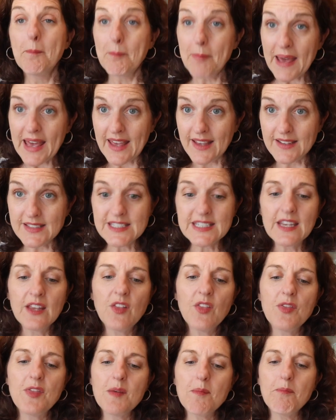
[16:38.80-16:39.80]
But
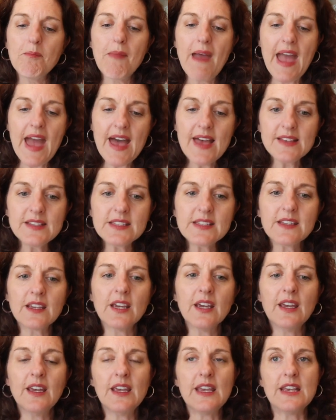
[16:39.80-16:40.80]
the mask
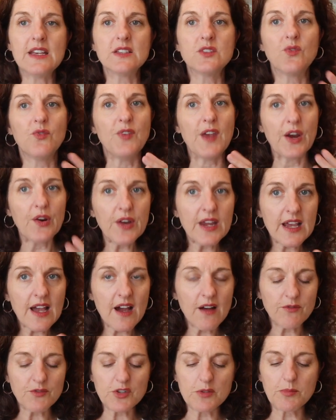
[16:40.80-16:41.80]
is very
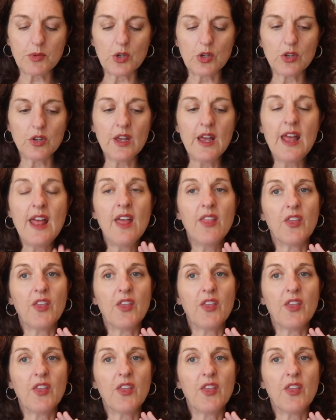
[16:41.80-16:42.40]
comfortable.